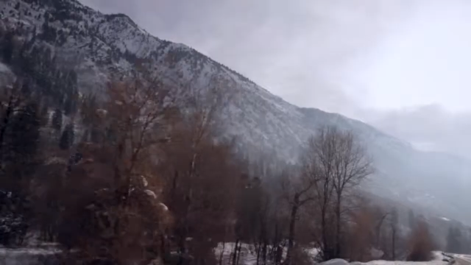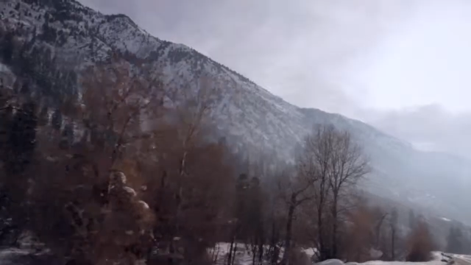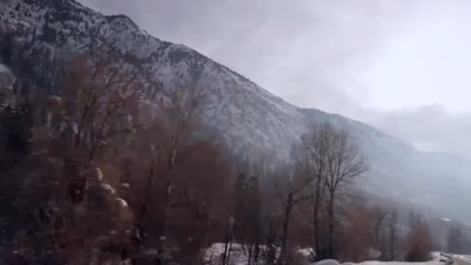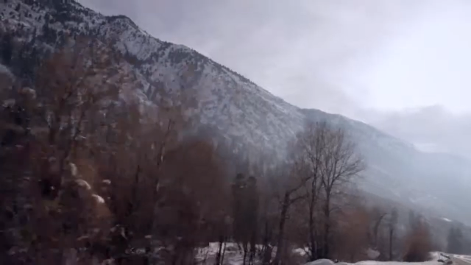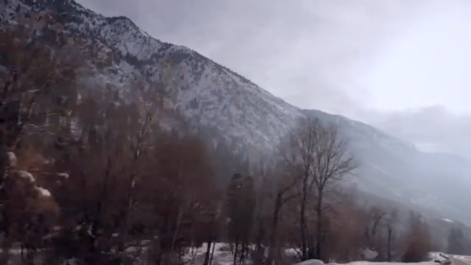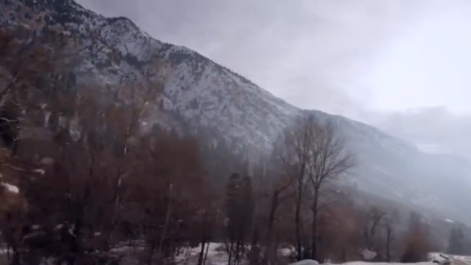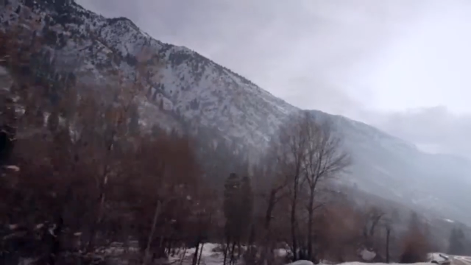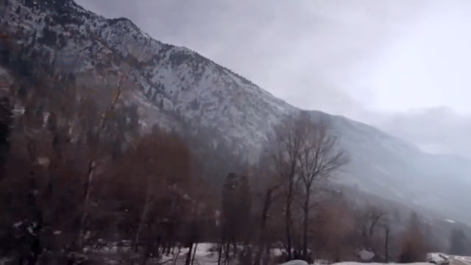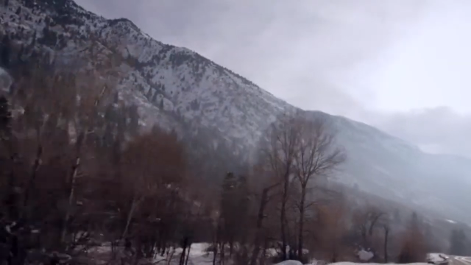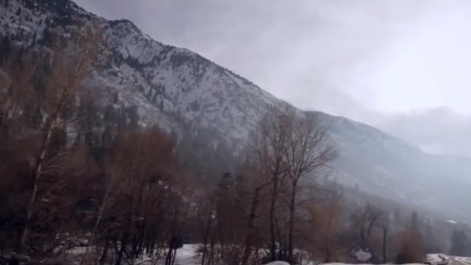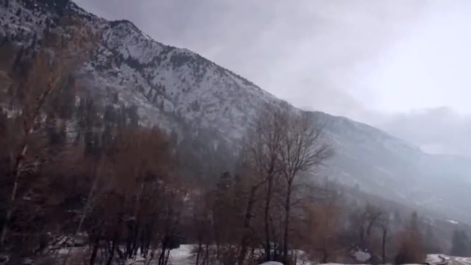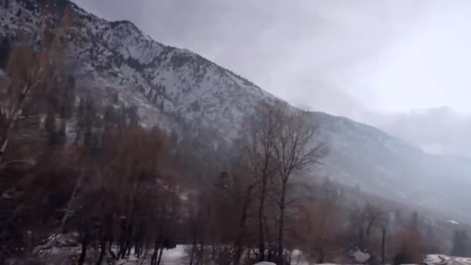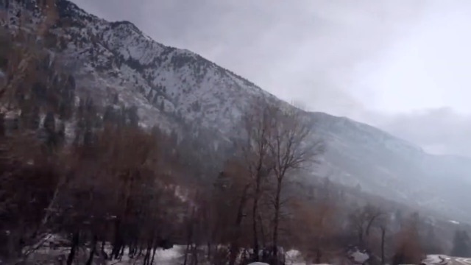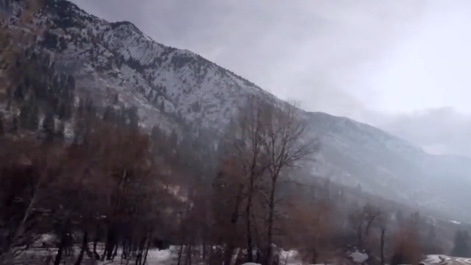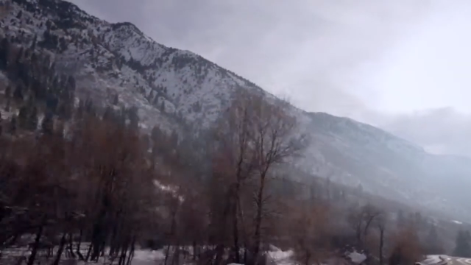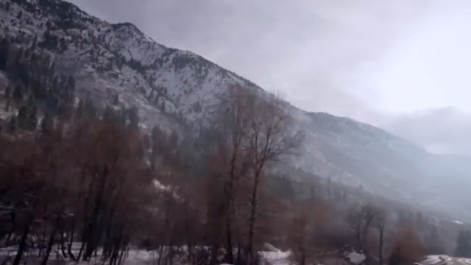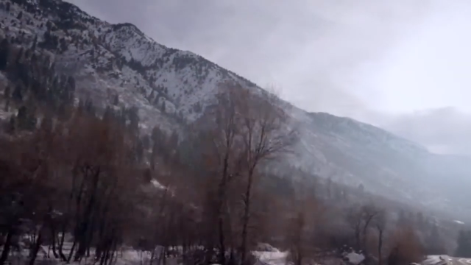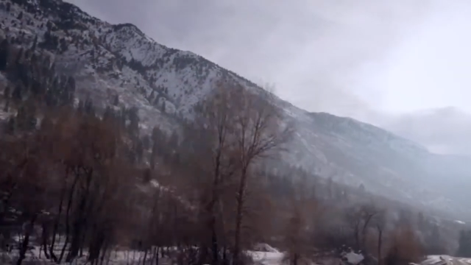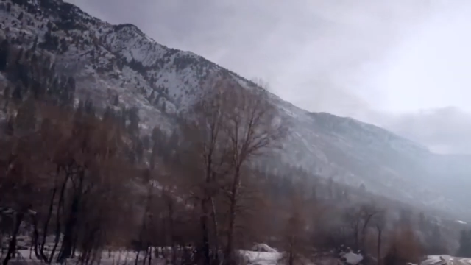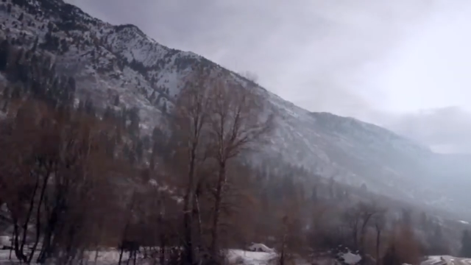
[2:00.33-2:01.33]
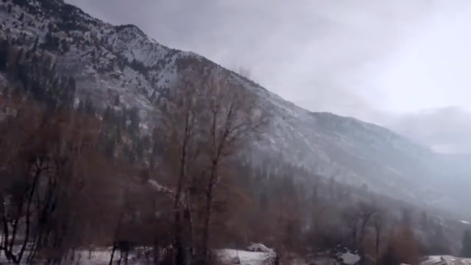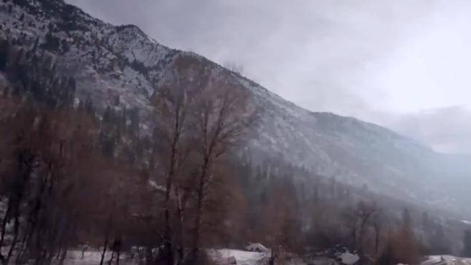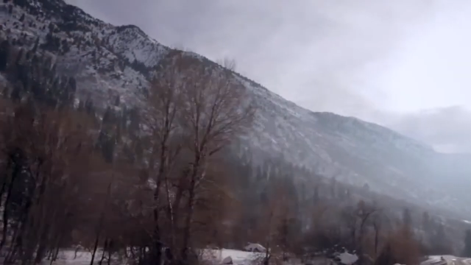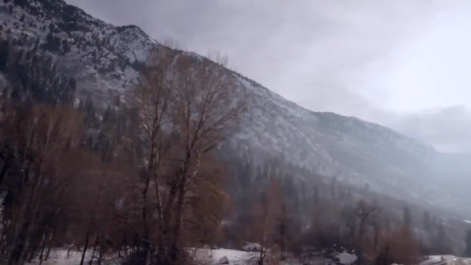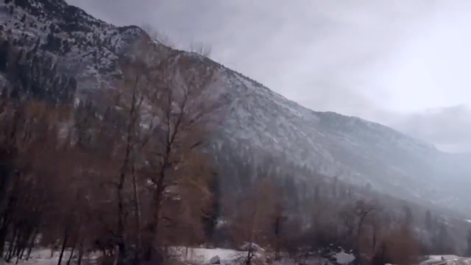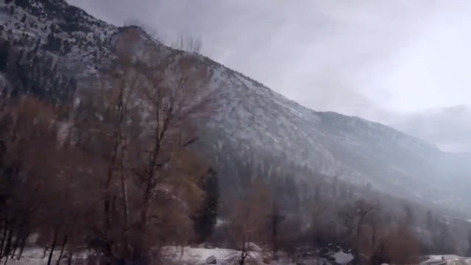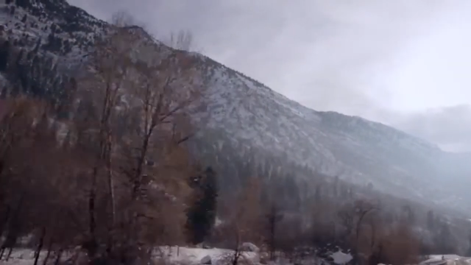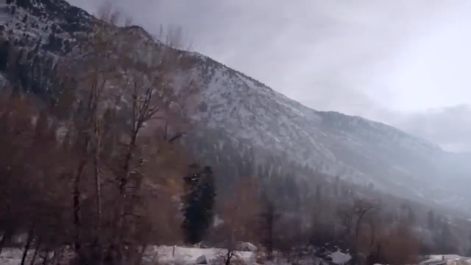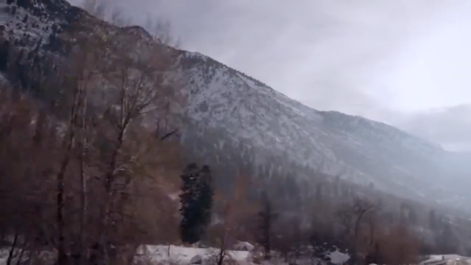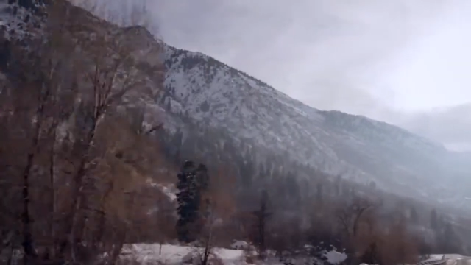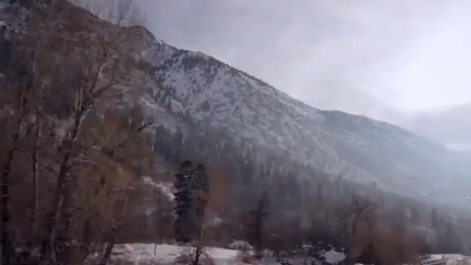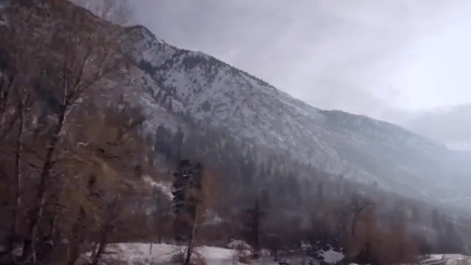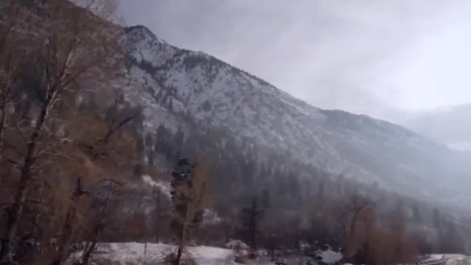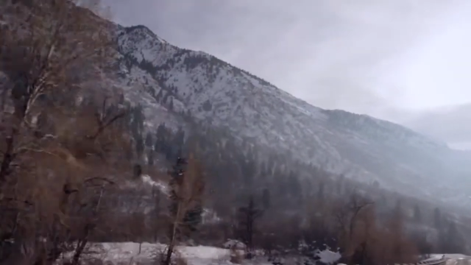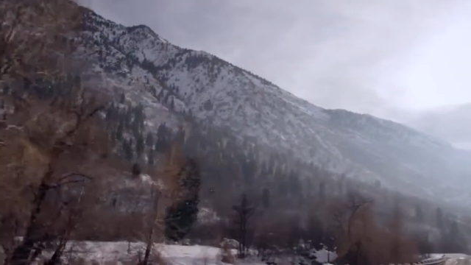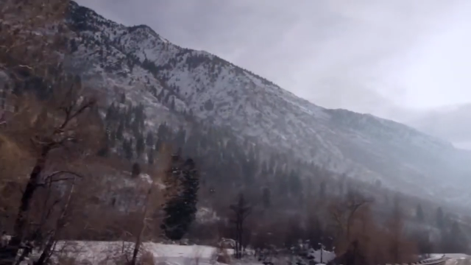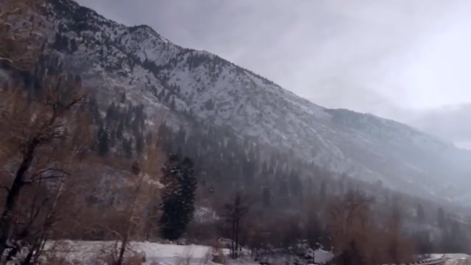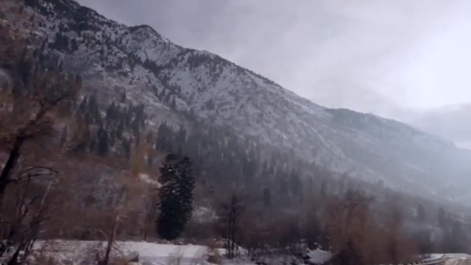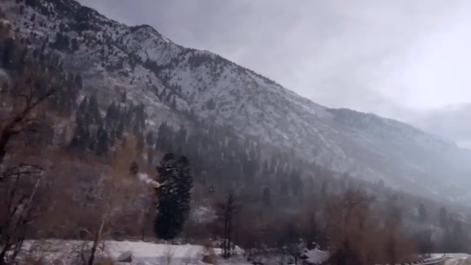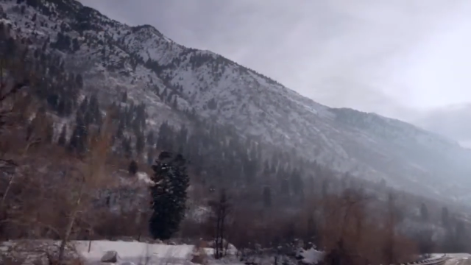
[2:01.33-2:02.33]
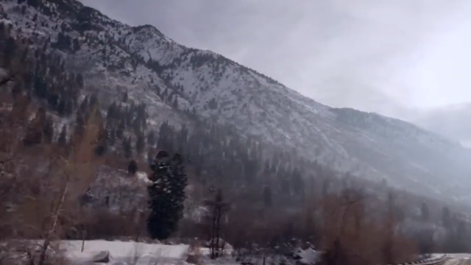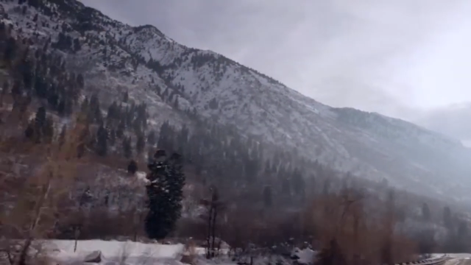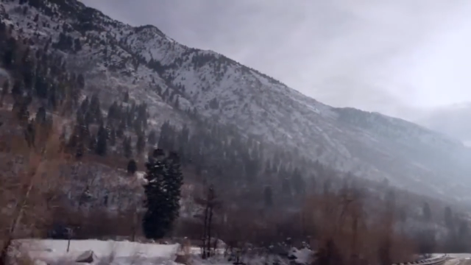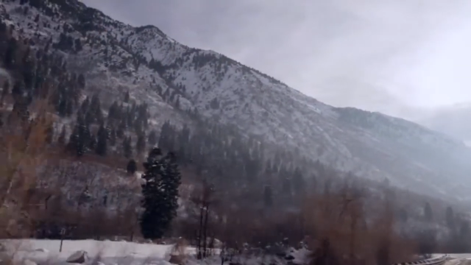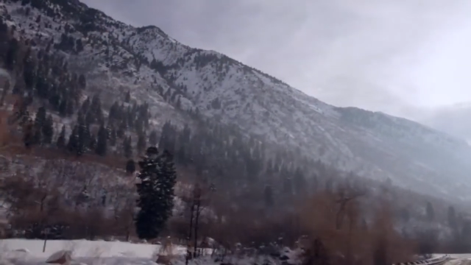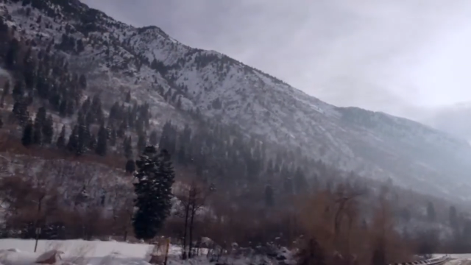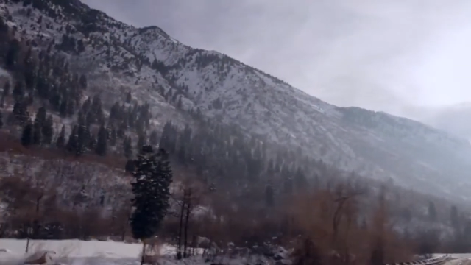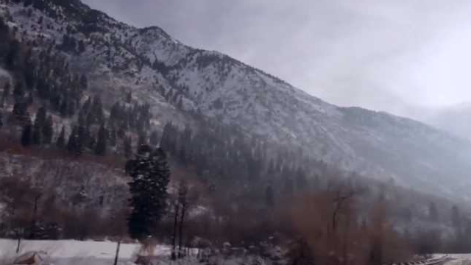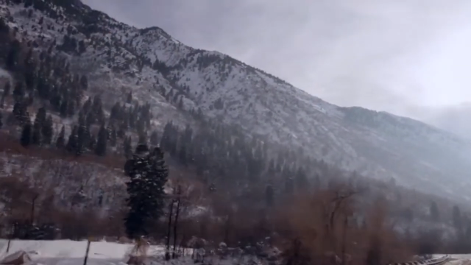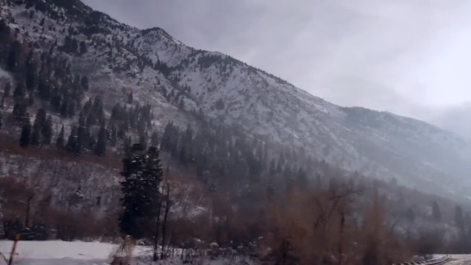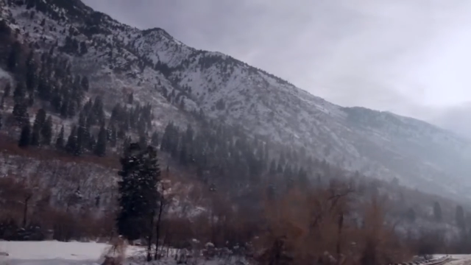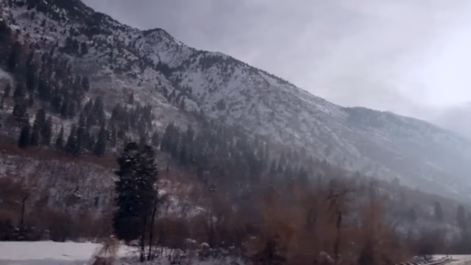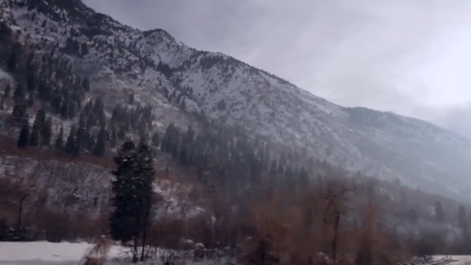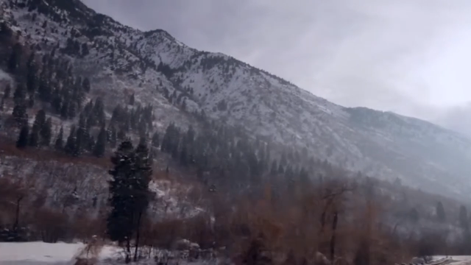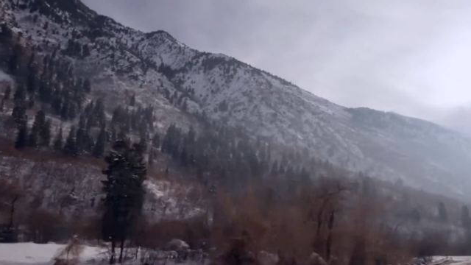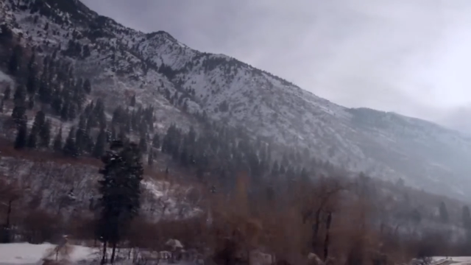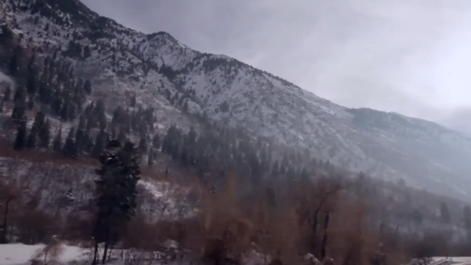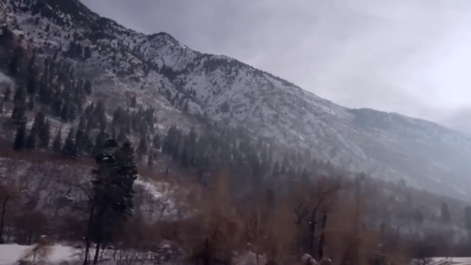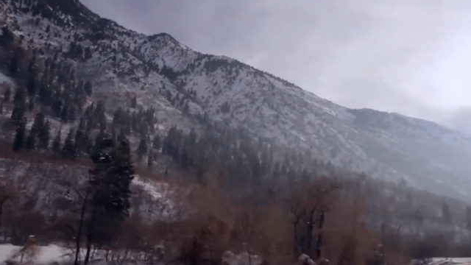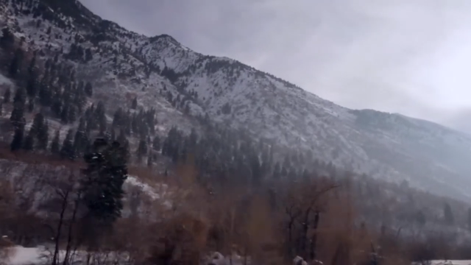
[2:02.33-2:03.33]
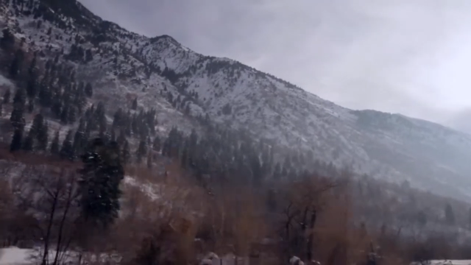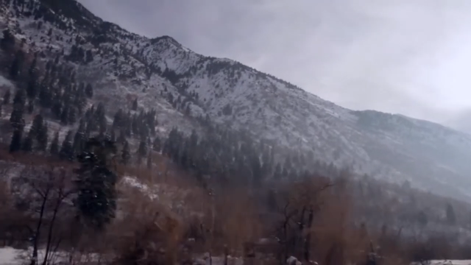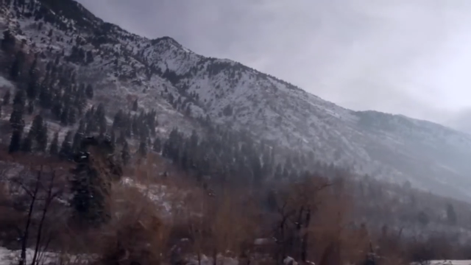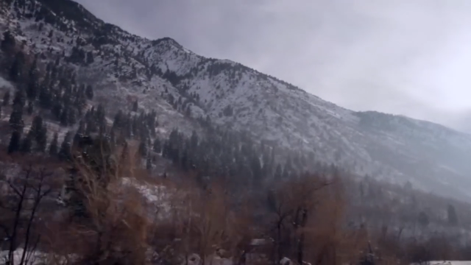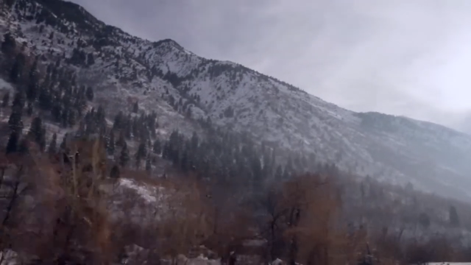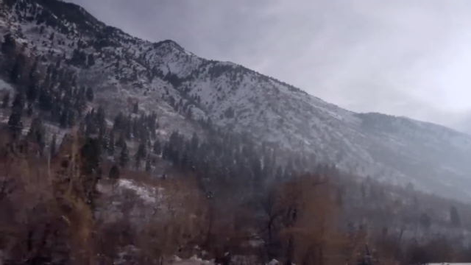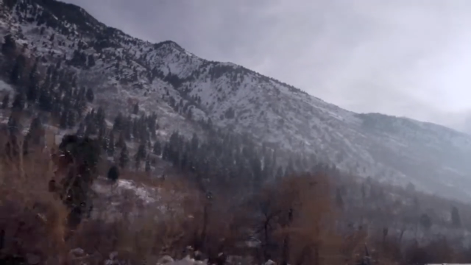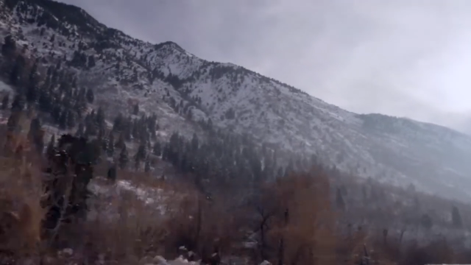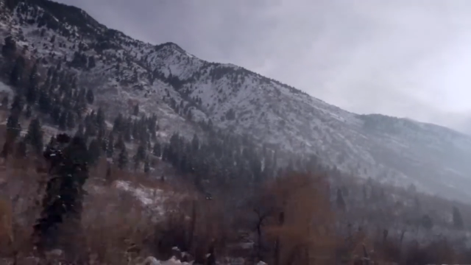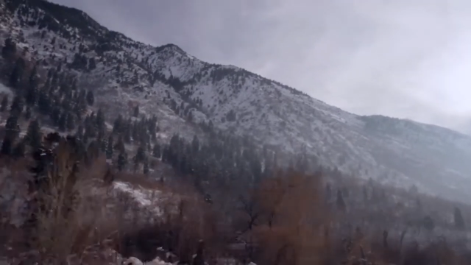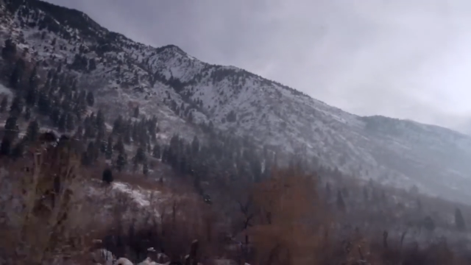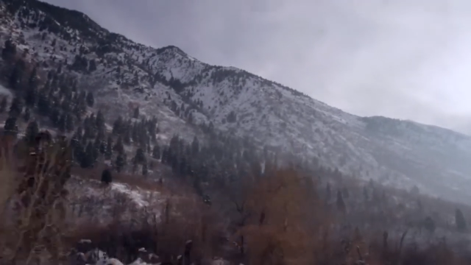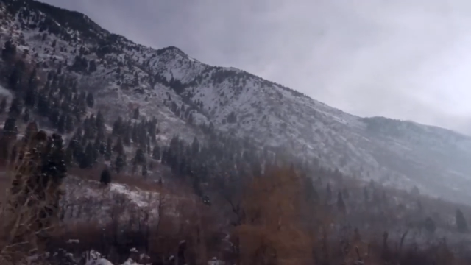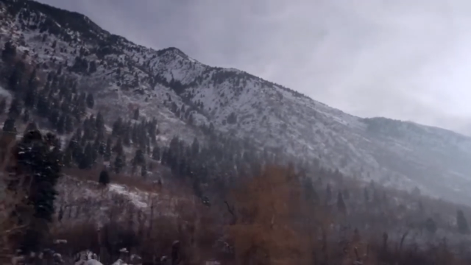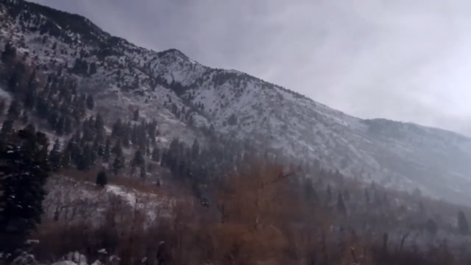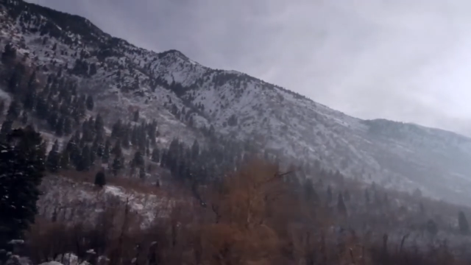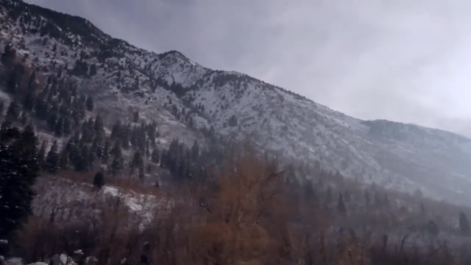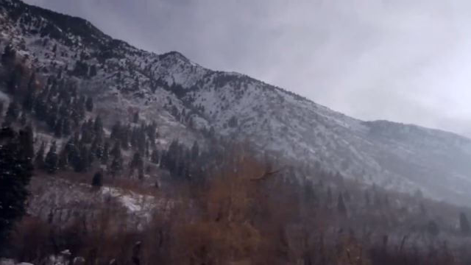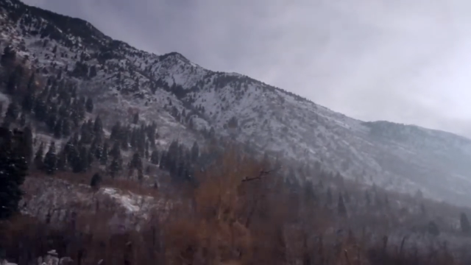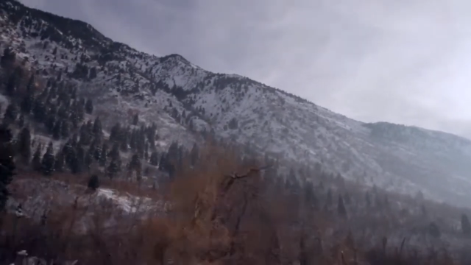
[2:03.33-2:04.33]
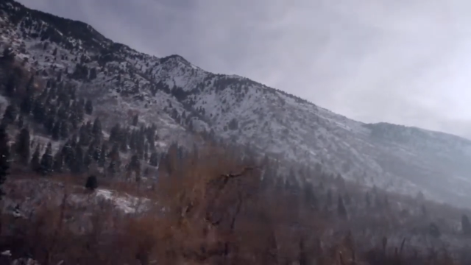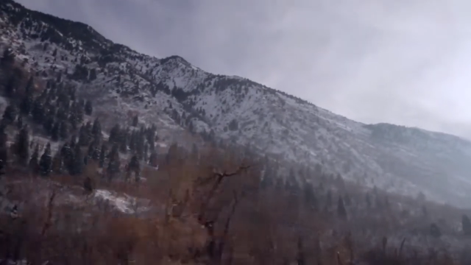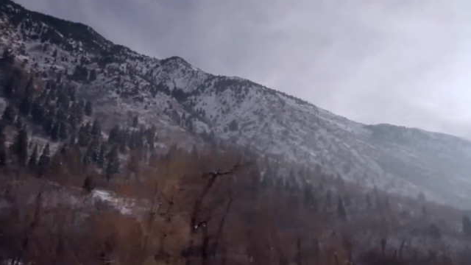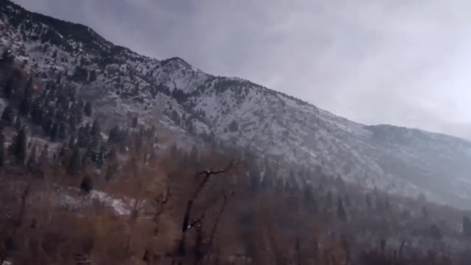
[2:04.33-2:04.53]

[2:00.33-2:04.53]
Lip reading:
No face is visible, so there are no lips to read.